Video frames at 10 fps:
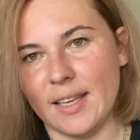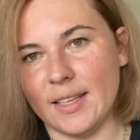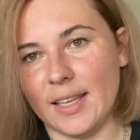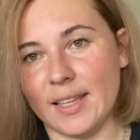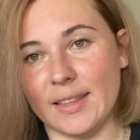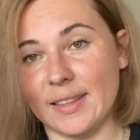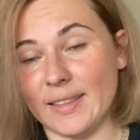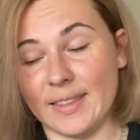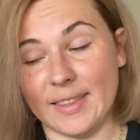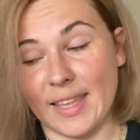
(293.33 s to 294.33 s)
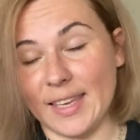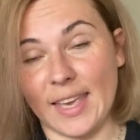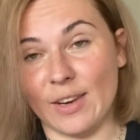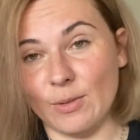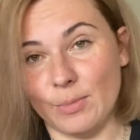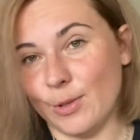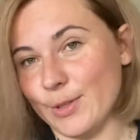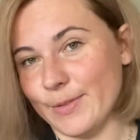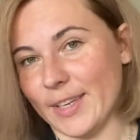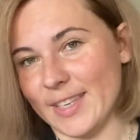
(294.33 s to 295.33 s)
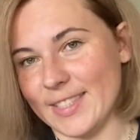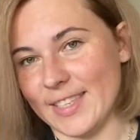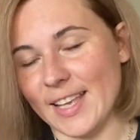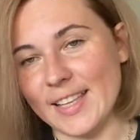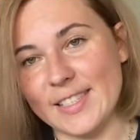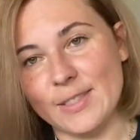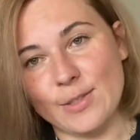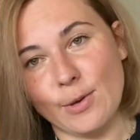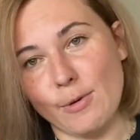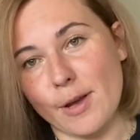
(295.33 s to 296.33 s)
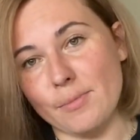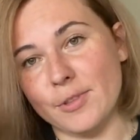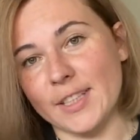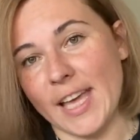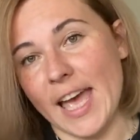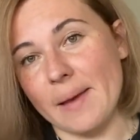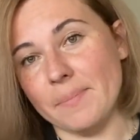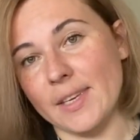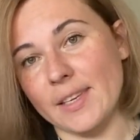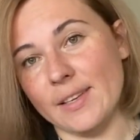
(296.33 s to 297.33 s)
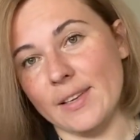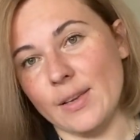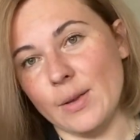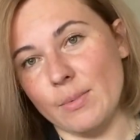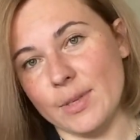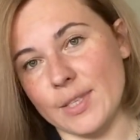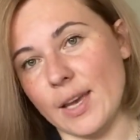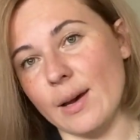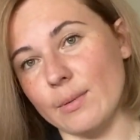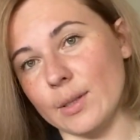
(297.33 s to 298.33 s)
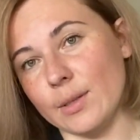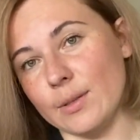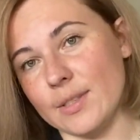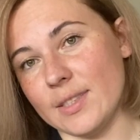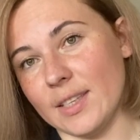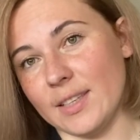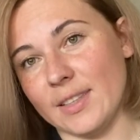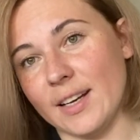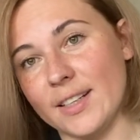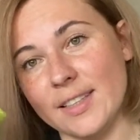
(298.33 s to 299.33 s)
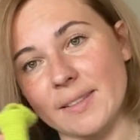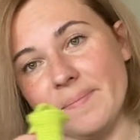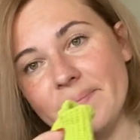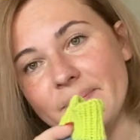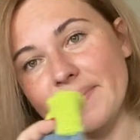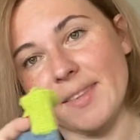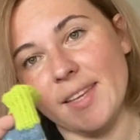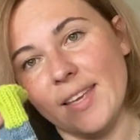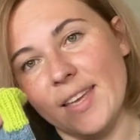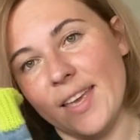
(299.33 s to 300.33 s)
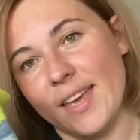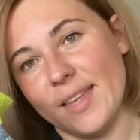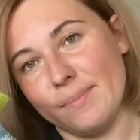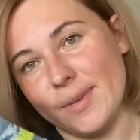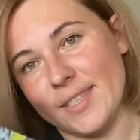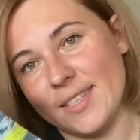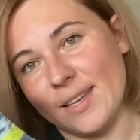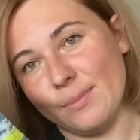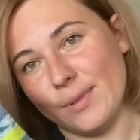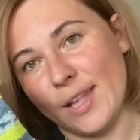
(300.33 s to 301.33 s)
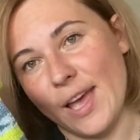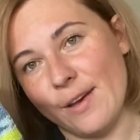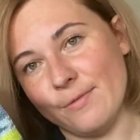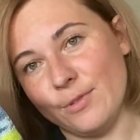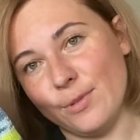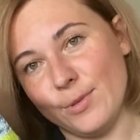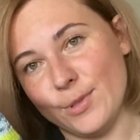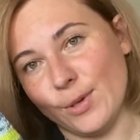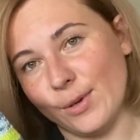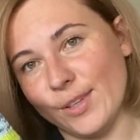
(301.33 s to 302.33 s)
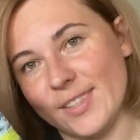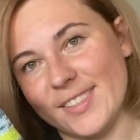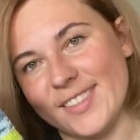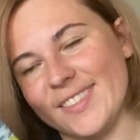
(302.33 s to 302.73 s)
and they cannot be used for anything else. So I'm really happy with how I use the yarn. and my son will have new socks.